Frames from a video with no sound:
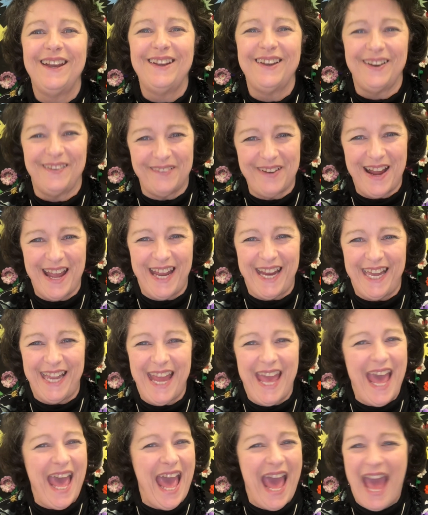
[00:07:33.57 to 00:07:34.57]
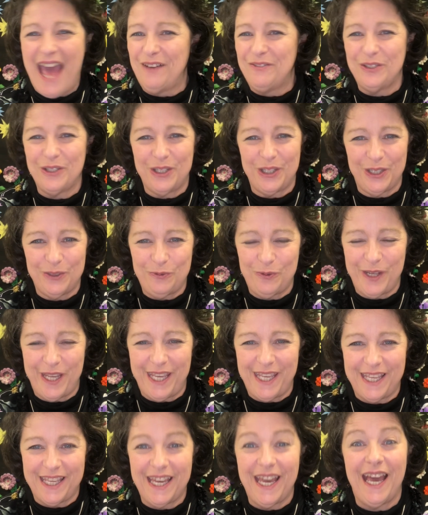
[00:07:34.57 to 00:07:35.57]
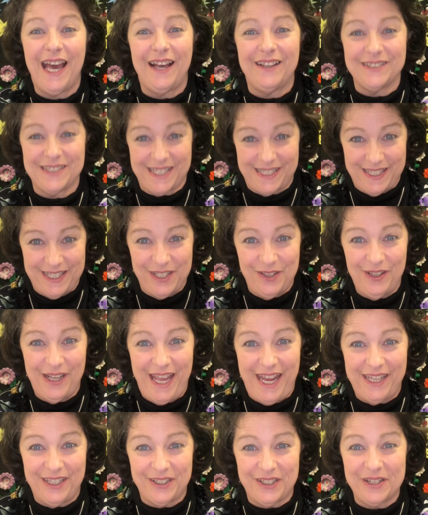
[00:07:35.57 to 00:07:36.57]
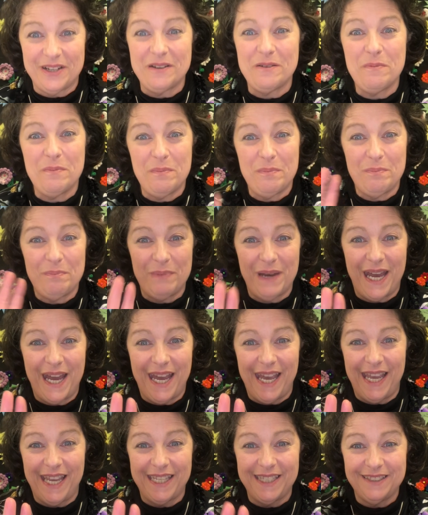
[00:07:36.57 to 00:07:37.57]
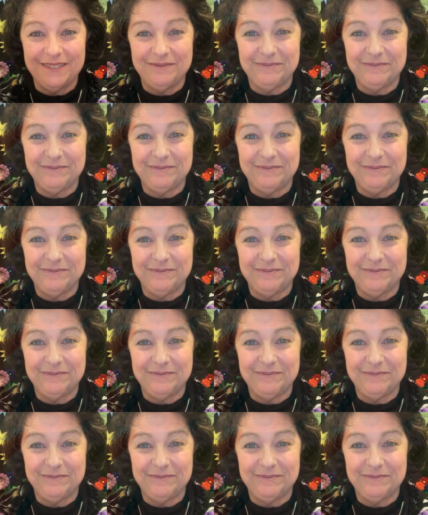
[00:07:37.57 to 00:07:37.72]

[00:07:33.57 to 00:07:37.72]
All right, have a good week. I'll see you later. Bye.